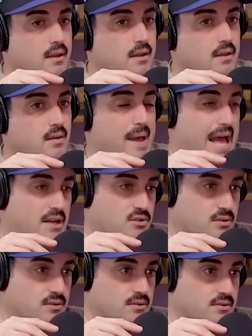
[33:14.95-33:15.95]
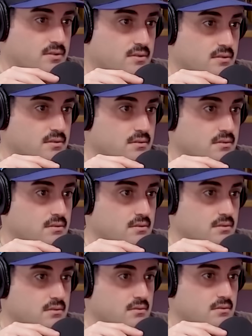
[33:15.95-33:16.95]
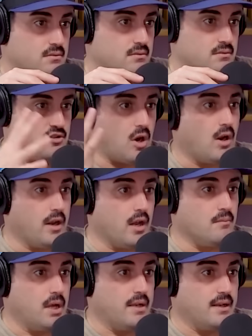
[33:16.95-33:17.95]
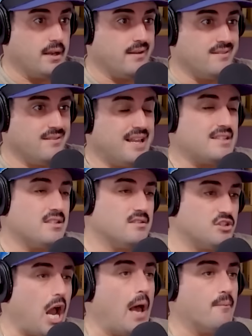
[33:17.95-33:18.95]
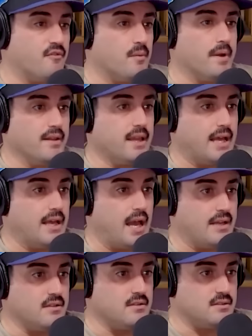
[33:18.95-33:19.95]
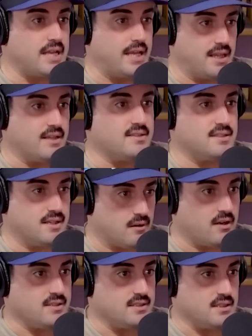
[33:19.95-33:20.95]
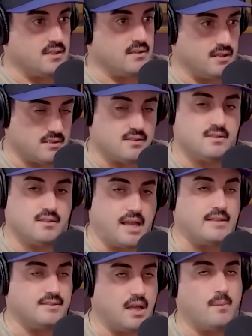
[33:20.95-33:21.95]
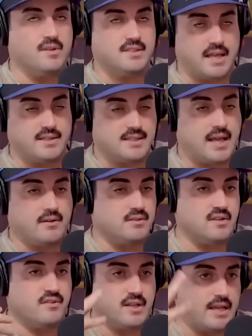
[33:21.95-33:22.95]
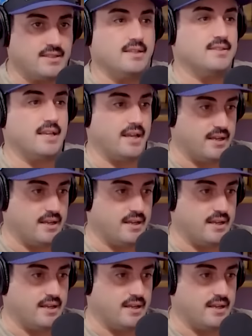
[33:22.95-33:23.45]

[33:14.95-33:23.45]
The Bachelor's starting right. on Monday. That's a job for me. I, I, take that seriously. As as dumb as that sounds, even as I say it.